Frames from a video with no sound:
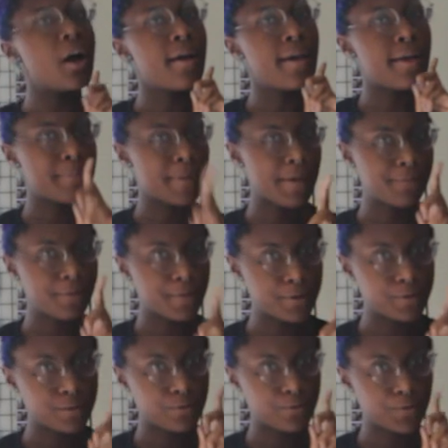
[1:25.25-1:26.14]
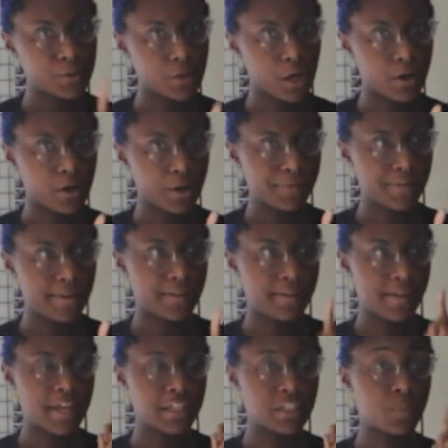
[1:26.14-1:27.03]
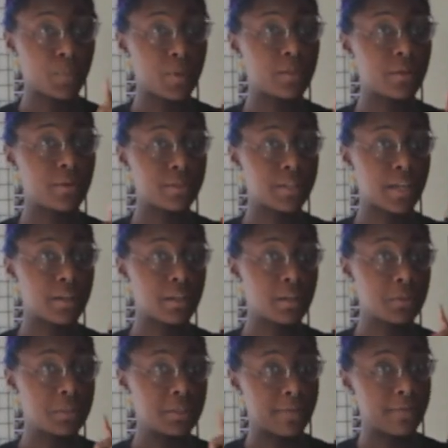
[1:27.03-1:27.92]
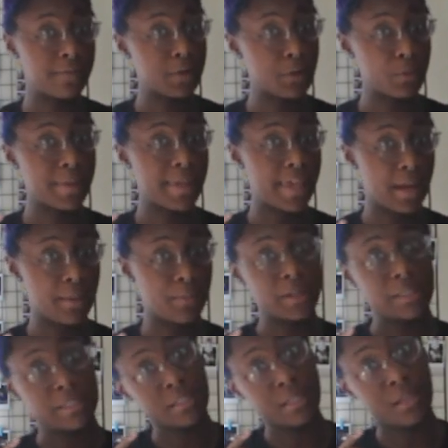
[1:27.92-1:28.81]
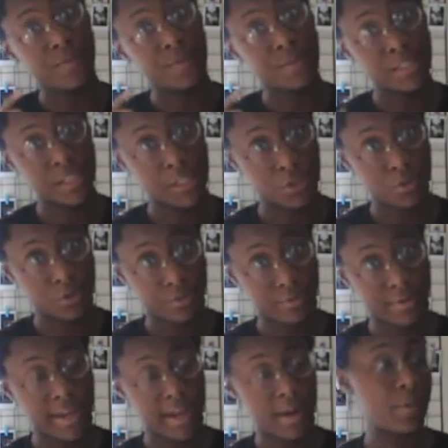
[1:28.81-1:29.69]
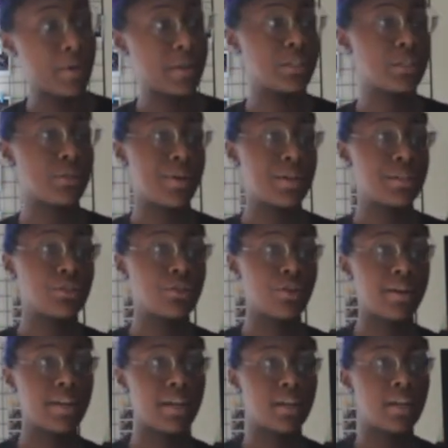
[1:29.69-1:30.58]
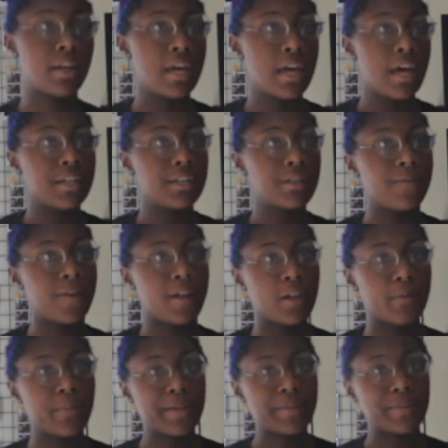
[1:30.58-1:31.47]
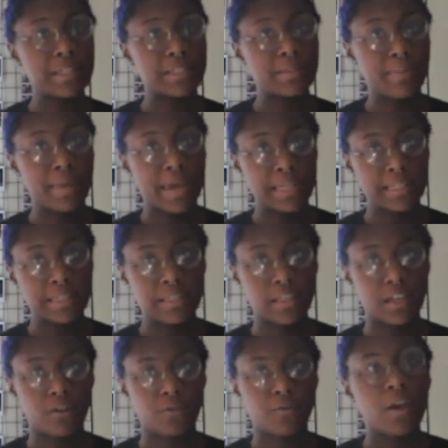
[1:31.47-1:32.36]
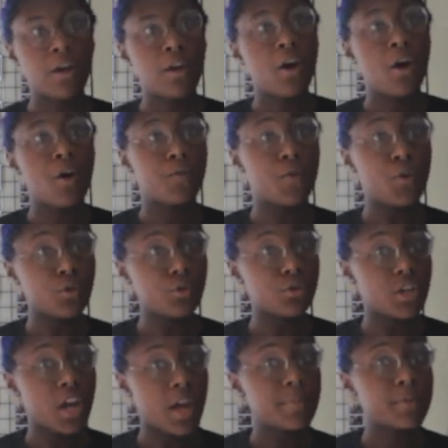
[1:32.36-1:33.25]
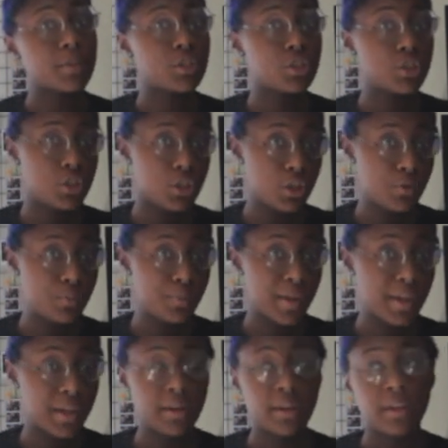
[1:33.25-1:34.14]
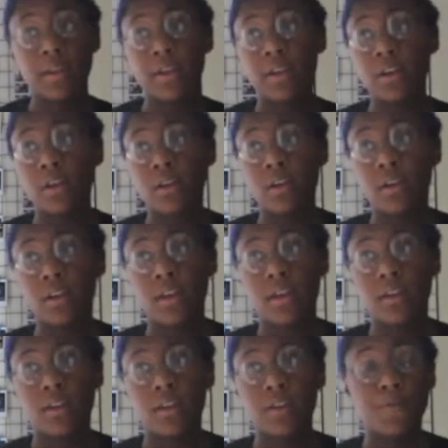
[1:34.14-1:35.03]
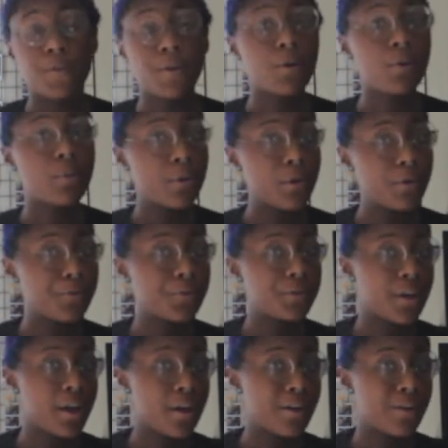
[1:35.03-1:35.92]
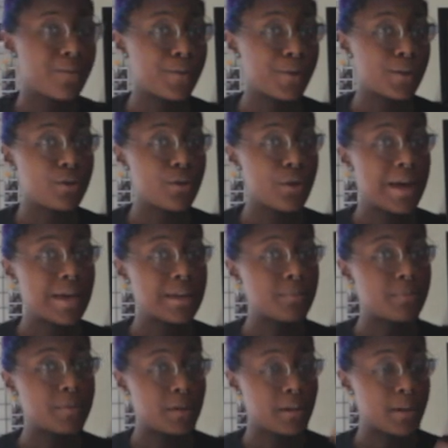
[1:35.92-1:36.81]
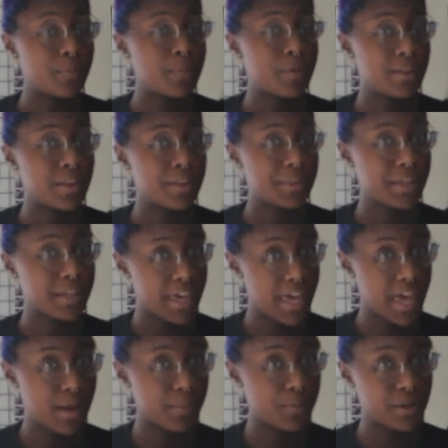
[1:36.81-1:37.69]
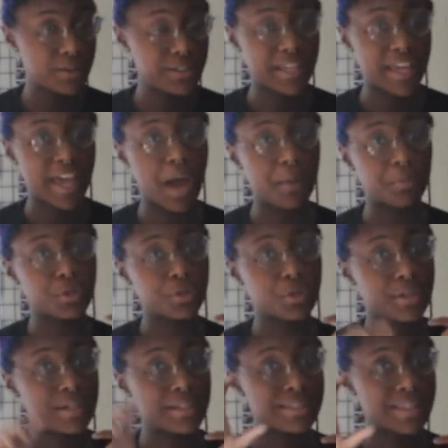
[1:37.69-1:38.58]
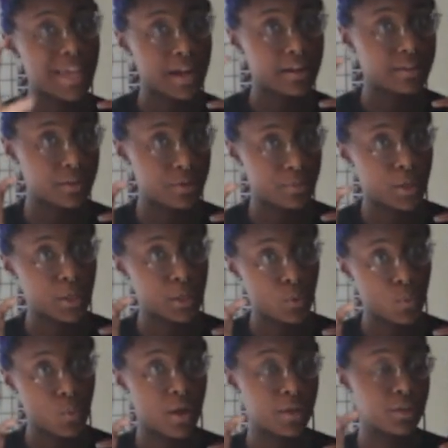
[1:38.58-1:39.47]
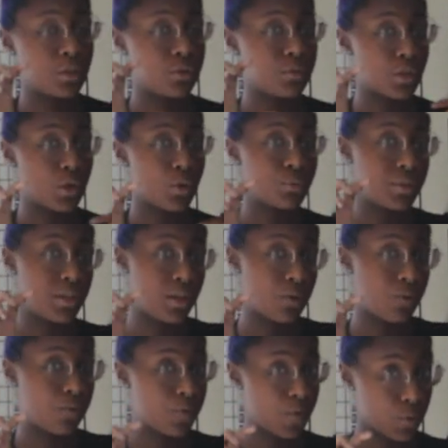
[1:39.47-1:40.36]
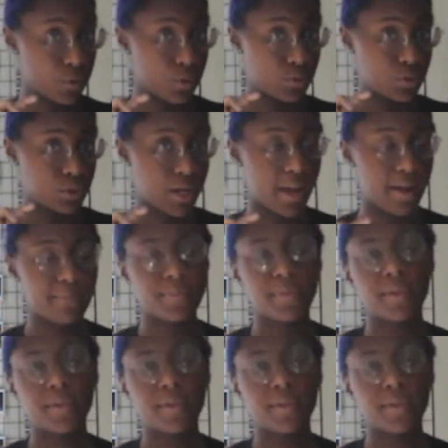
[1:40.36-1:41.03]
In my first photography class, we learned how to use a film camera instead of a digital camera. So I started developing this mindset of Photoshop is stupid. If you're a real photographer, you know how to manipulate the camera to capture exactly what you want. You don't need Photoshop.